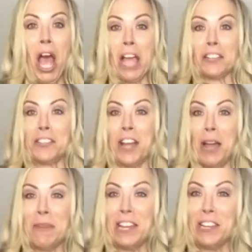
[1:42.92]
it's not
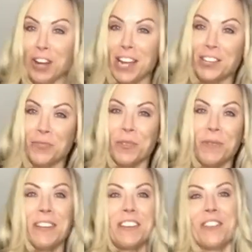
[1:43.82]
me trying to
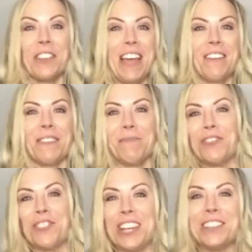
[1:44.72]
ruin your life. I'm
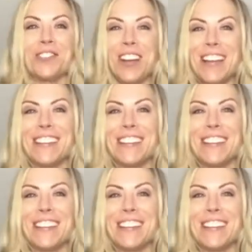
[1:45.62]
just trying to